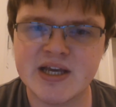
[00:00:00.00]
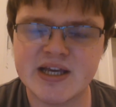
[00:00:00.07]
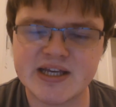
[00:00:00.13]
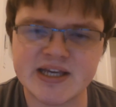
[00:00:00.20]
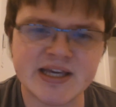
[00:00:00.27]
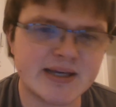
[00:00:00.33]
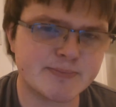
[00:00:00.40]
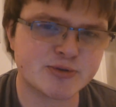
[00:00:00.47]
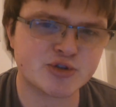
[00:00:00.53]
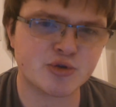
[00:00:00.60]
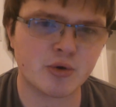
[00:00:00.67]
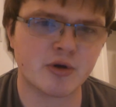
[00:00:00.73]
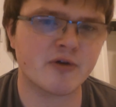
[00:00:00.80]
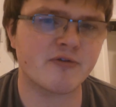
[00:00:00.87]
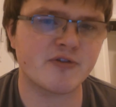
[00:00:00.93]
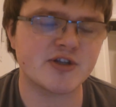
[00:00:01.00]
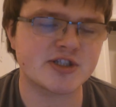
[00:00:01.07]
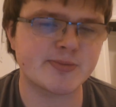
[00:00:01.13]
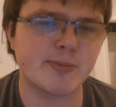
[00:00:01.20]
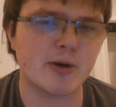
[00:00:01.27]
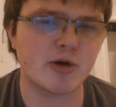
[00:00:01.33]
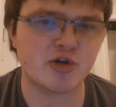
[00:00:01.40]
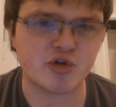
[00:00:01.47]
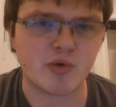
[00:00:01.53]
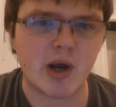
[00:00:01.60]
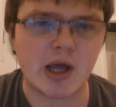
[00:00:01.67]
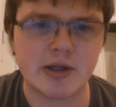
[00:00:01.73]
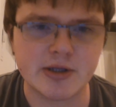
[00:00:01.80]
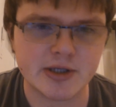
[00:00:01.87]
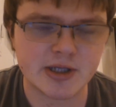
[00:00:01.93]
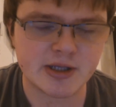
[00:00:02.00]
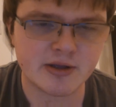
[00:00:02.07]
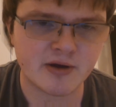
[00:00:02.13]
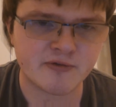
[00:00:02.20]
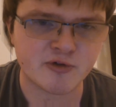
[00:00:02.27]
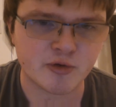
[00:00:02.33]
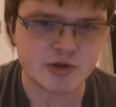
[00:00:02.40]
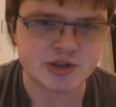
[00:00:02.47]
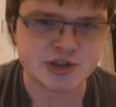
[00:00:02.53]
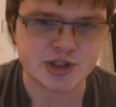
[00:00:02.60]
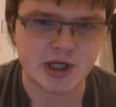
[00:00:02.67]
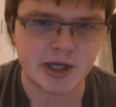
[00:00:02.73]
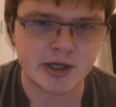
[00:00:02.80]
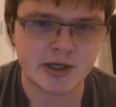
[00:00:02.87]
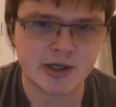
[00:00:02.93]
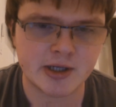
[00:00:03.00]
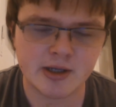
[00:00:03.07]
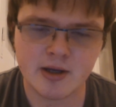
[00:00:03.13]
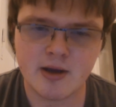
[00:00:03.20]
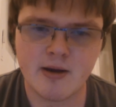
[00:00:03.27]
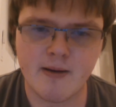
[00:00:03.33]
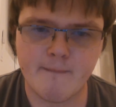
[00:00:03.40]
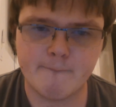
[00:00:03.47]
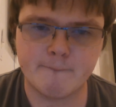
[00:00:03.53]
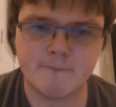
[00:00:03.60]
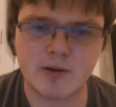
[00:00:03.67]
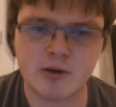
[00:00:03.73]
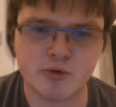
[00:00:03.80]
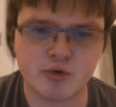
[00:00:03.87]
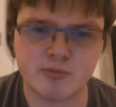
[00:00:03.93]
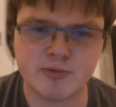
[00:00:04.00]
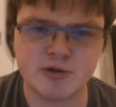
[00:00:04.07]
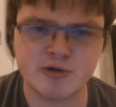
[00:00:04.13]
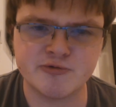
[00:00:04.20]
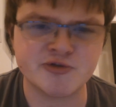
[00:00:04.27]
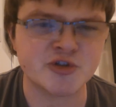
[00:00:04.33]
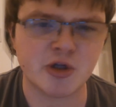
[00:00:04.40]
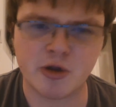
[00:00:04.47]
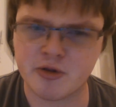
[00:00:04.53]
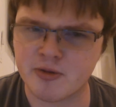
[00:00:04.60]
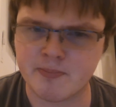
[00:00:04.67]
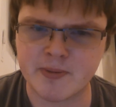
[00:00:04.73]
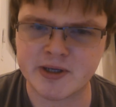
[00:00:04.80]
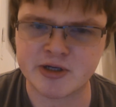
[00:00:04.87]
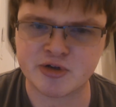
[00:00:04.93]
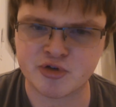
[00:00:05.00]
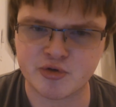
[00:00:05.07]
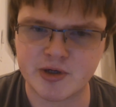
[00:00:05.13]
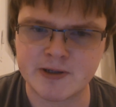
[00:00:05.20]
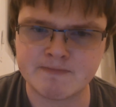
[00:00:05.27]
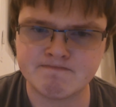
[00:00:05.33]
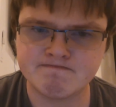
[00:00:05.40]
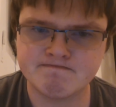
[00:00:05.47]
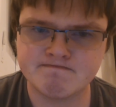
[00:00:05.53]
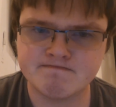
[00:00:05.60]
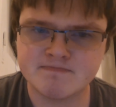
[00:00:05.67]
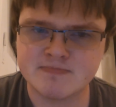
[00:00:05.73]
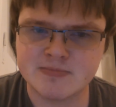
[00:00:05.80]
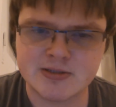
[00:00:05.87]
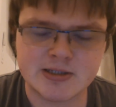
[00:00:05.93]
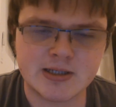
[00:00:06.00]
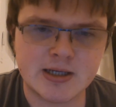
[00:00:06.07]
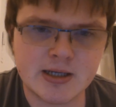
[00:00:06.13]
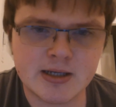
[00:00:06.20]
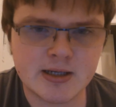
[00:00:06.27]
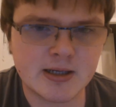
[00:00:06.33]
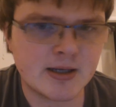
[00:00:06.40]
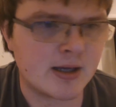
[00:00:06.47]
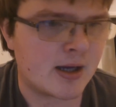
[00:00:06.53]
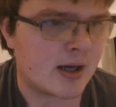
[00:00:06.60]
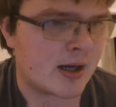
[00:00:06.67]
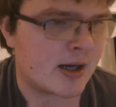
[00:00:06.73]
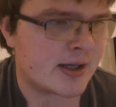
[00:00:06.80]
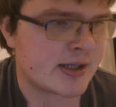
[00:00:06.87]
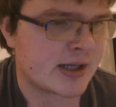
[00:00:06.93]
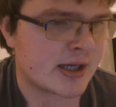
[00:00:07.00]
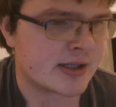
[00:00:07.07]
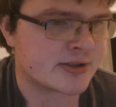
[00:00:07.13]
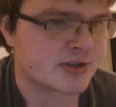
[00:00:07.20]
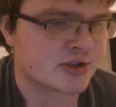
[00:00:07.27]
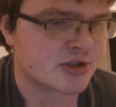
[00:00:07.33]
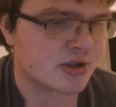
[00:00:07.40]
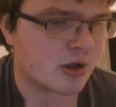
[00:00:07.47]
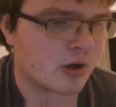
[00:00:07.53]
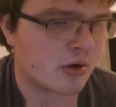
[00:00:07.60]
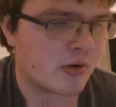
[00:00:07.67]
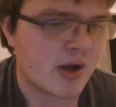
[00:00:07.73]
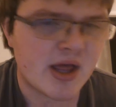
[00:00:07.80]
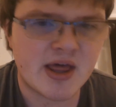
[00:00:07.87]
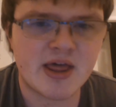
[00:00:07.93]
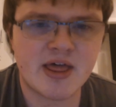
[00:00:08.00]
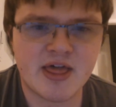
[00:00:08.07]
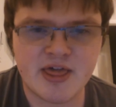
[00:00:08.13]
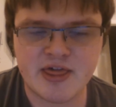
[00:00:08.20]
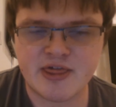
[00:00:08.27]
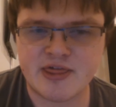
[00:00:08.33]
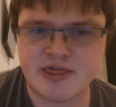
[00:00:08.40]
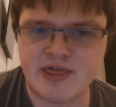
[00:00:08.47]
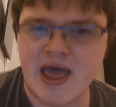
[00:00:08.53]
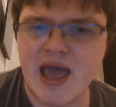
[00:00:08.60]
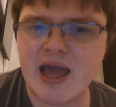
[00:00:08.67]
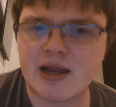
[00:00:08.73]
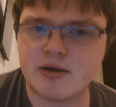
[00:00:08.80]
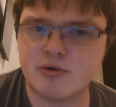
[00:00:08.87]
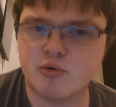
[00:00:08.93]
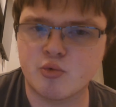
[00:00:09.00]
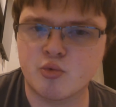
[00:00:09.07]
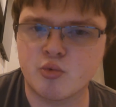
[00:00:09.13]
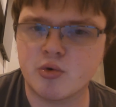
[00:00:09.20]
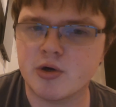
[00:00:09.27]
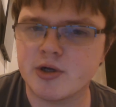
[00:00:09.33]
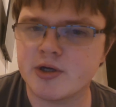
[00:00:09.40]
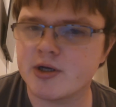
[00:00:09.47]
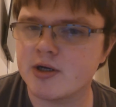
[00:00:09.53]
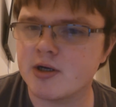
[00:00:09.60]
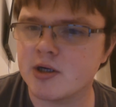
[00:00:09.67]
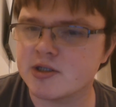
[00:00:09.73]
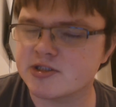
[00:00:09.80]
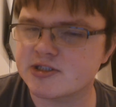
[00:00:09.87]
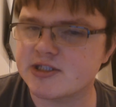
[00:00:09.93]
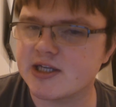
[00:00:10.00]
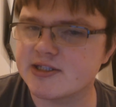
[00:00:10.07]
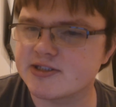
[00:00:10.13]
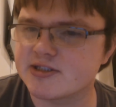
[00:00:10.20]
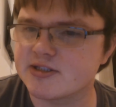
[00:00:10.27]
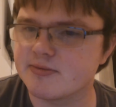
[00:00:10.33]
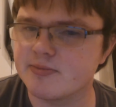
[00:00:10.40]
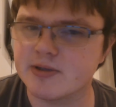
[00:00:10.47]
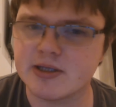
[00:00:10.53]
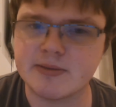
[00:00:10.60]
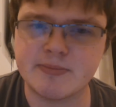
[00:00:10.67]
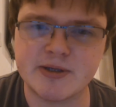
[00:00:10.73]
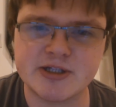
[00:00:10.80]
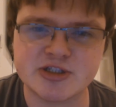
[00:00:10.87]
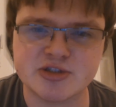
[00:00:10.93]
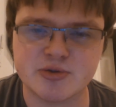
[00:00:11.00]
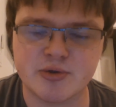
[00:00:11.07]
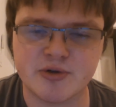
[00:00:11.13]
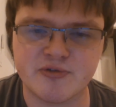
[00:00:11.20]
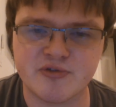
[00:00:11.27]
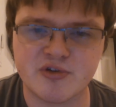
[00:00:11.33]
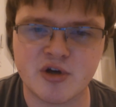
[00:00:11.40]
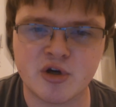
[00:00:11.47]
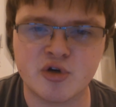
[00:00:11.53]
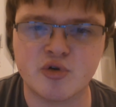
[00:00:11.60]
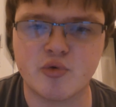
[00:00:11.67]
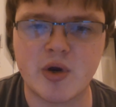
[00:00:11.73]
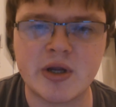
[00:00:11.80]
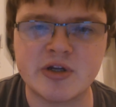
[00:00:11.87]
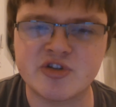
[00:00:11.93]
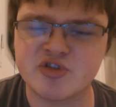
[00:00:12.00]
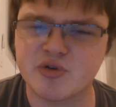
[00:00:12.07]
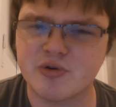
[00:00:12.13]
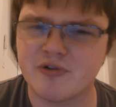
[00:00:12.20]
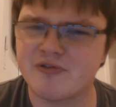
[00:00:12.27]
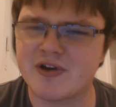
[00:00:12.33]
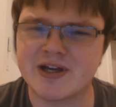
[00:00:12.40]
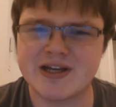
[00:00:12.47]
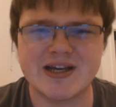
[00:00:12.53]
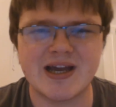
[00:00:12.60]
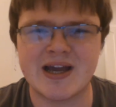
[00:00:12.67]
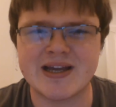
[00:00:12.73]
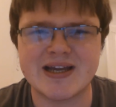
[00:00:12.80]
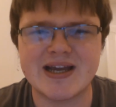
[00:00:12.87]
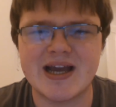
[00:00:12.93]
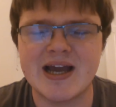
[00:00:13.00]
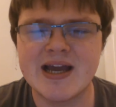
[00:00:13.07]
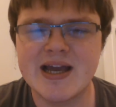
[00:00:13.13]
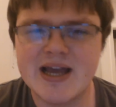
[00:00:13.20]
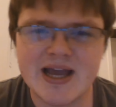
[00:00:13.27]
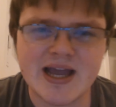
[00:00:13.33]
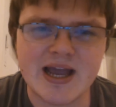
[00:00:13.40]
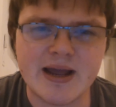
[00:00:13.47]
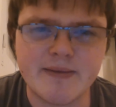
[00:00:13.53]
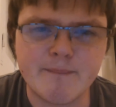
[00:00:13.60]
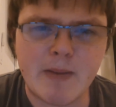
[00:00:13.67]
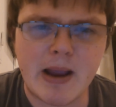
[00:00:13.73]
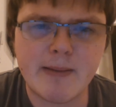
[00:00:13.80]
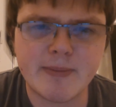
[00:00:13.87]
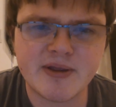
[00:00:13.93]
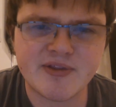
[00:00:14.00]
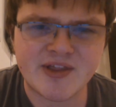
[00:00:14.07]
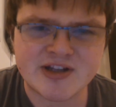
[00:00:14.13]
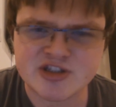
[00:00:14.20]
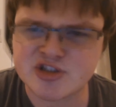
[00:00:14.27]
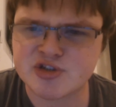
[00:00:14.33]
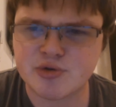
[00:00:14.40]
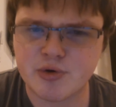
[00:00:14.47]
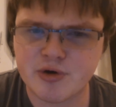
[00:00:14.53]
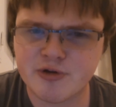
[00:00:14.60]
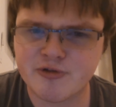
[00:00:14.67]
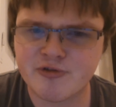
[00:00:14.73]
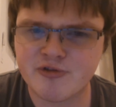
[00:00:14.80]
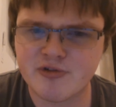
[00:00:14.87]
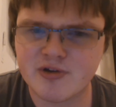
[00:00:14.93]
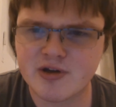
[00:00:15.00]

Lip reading: keeps sort of the spirituality of Christianity, but removes all the bigotry. And so that would ostensibly be sort of a great sort of, and maybe that's sort of